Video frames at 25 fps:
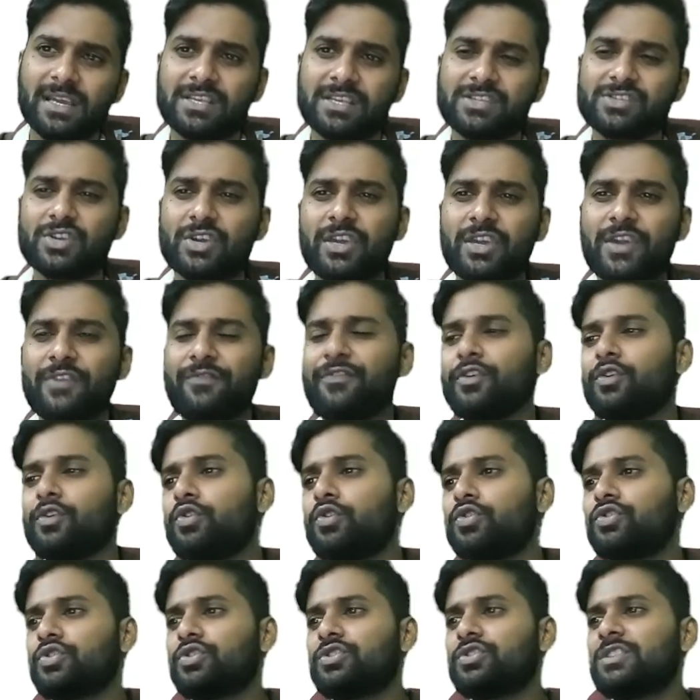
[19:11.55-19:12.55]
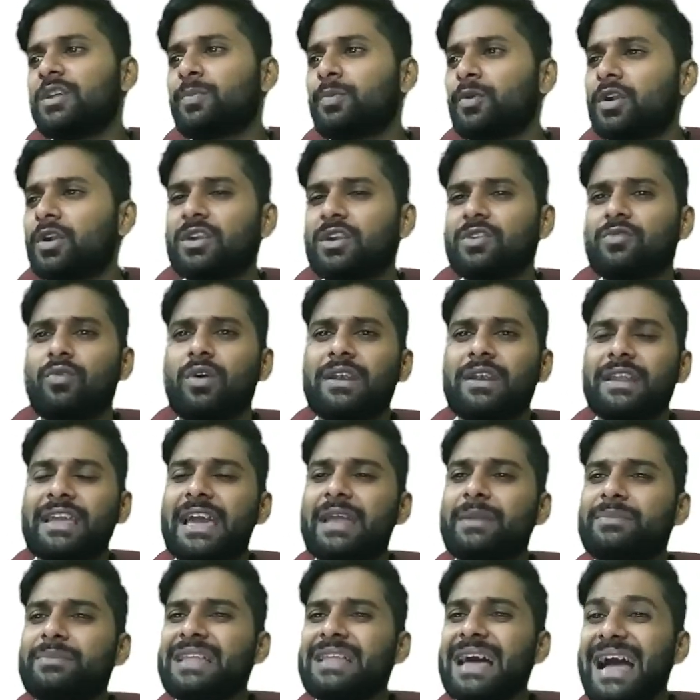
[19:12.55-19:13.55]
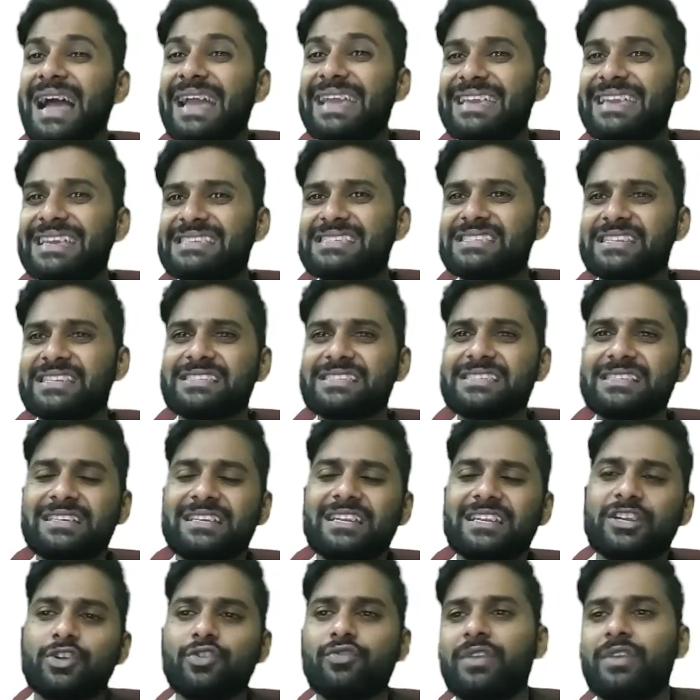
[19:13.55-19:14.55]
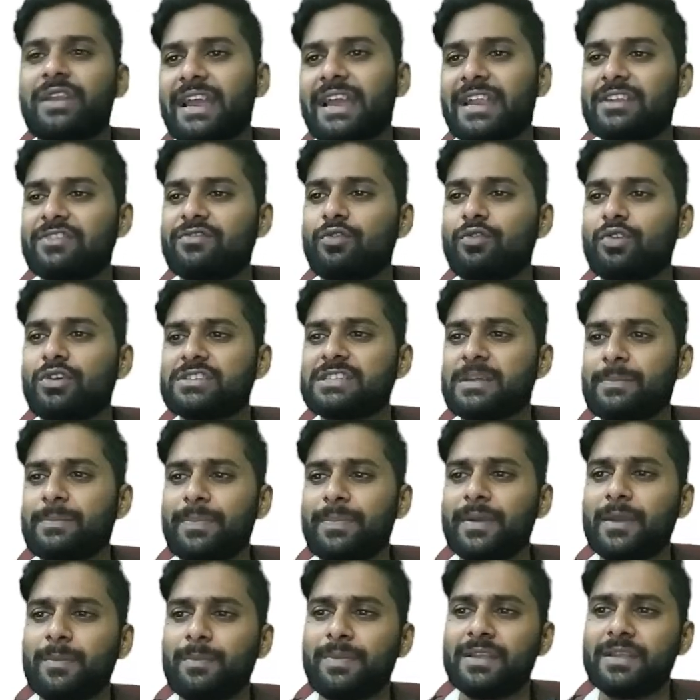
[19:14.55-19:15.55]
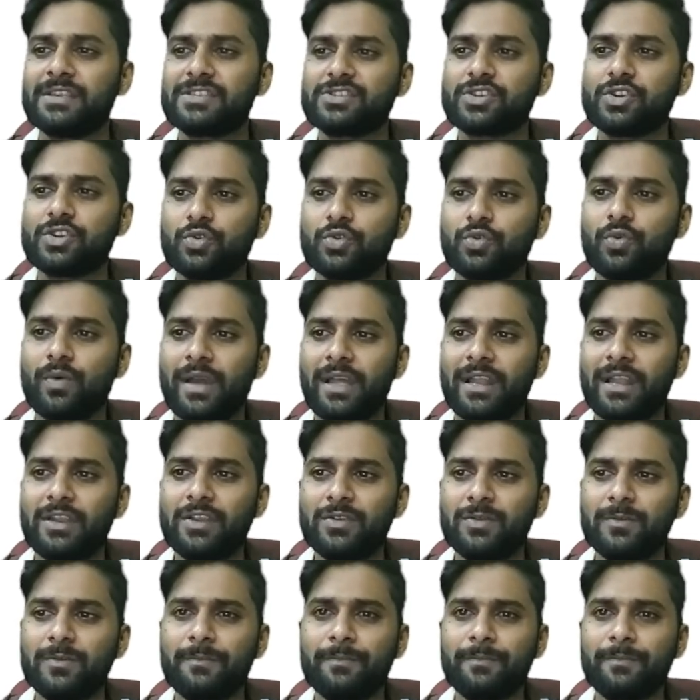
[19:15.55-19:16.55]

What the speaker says: So if you go through the product, what can be the highest resultant you will get? What is the P plus Q value